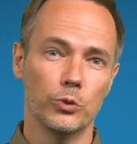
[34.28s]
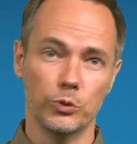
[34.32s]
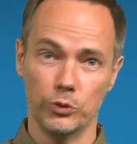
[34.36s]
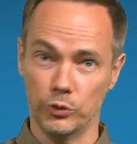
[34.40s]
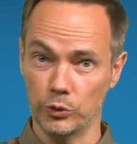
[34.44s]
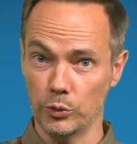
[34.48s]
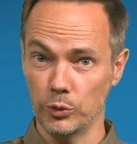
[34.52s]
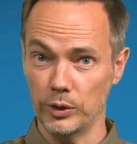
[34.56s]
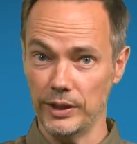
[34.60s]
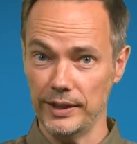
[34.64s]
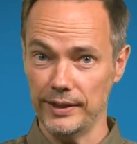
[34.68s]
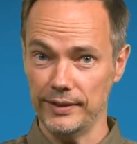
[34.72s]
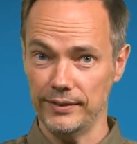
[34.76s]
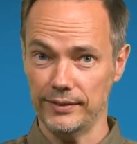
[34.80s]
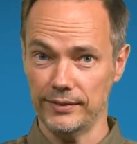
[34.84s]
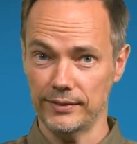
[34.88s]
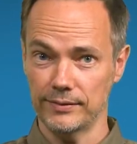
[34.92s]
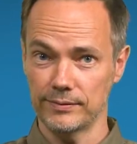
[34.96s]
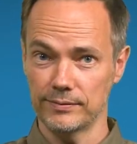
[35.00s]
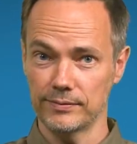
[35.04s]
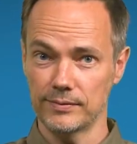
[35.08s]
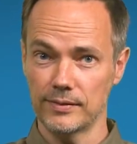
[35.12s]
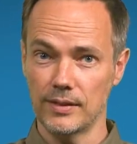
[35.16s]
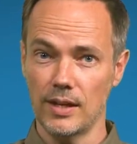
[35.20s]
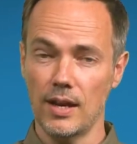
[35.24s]
Here's how it
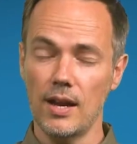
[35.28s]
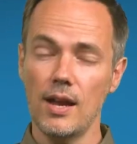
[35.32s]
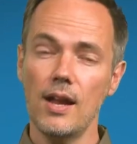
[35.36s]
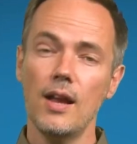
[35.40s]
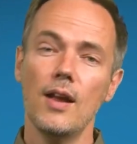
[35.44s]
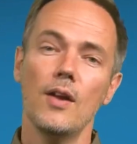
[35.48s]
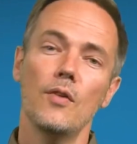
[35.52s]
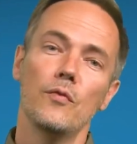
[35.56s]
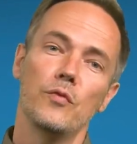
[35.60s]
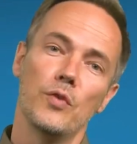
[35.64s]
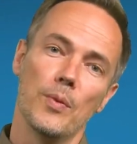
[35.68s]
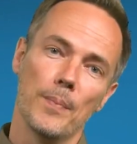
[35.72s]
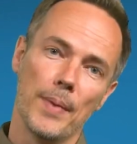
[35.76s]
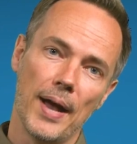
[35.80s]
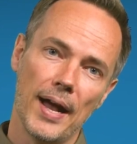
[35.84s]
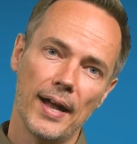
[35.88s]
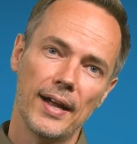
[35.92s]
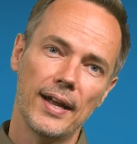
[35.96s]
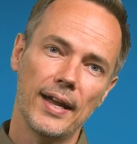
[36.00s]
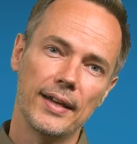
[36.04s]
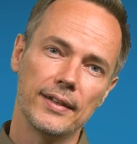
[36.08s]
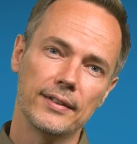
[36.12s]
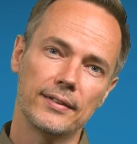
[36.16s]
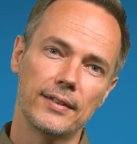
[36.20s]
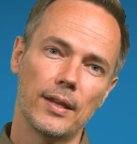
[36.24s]
works. We make
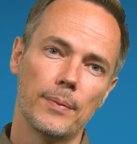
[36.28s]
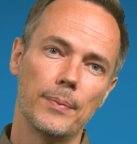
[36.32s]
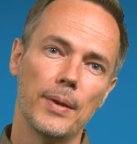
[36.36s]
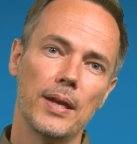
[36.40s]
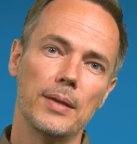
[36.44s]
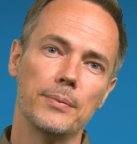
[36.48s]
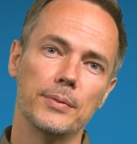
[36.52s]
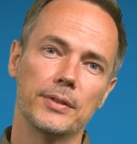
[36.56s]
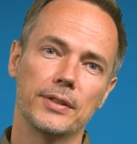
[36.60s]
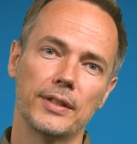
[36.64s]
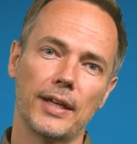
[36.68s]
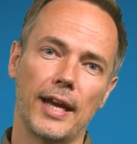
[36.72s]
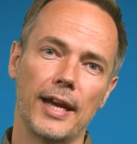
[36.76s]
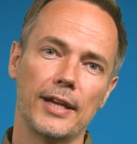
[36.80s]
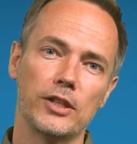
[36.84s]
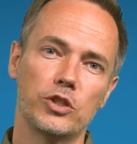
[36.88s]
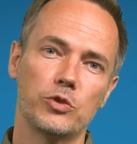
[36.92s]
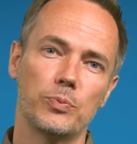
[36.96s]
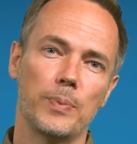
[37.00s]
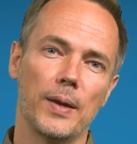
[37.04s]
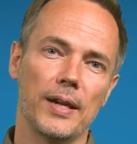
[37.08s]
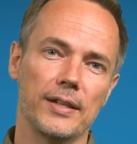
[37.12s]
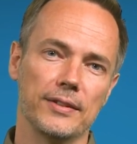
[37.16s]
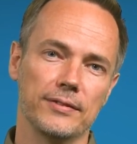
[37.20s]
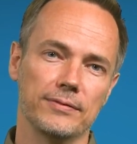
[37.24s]
a table with 3
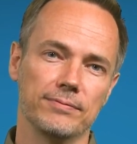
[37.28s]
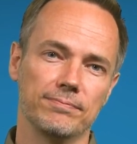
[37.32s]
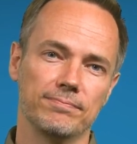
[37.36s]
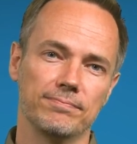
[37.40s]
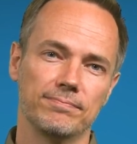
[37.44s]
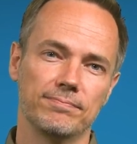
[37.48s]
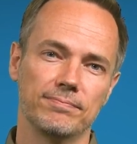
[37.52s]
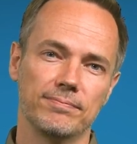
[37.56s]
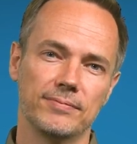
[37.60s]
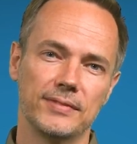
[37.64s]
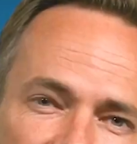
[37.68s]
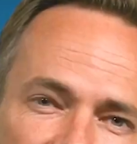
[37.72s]
columns.